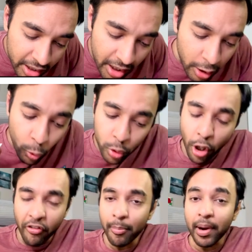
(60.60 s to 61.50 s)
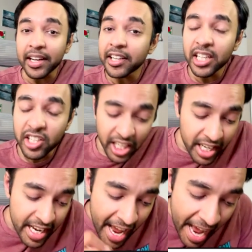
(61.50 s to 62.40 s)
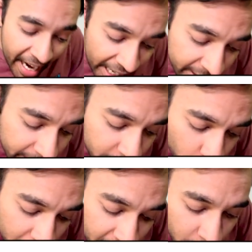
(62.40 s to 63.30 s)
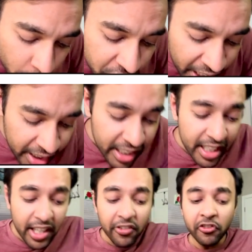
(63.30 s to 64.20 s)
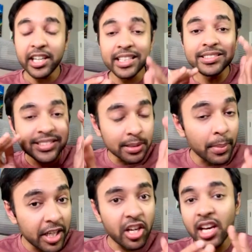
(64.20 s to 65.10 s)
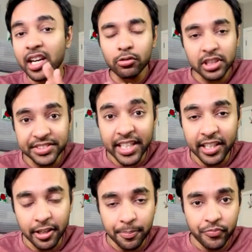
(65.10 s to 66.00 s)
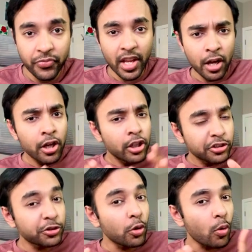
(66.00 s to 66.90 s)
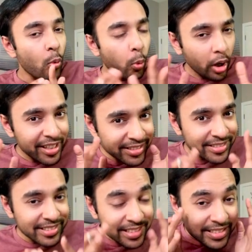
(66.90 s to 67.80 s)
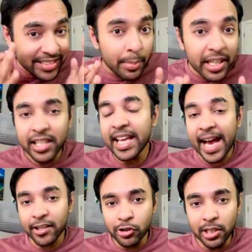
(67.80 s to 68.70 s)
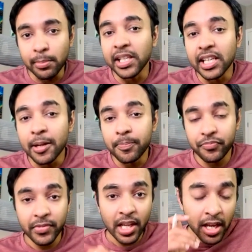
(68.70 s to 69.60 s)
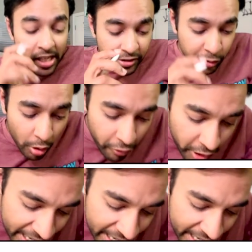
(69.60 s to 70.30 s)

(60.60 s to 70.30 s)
the root of a binary tree and you need to check if it is symmetric around the center. So what does this symmetry actually mean? So for